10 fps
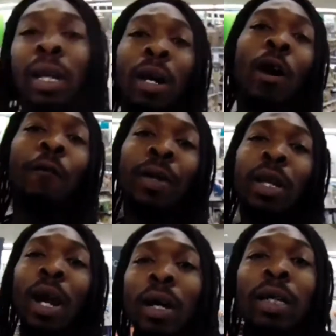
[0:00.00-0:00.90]
But yeah,
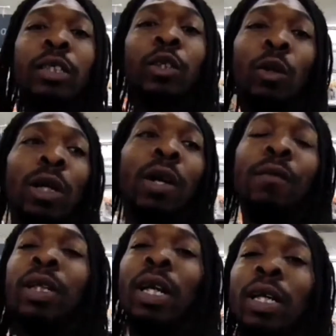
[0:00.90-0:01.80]
hopefully y'all
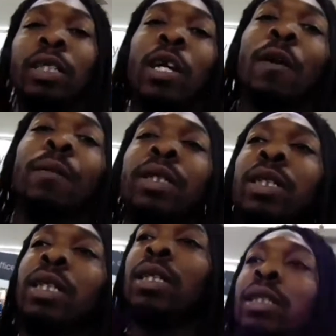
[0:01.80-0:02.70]
enjoying everything that y'all
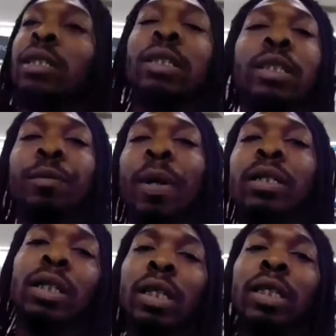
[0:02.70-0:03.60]
been seeing. Just
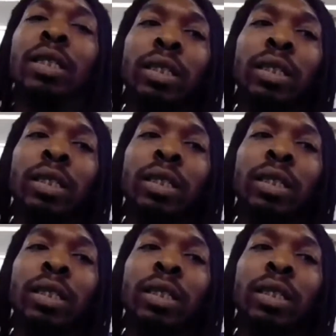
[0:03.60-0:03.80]
basically,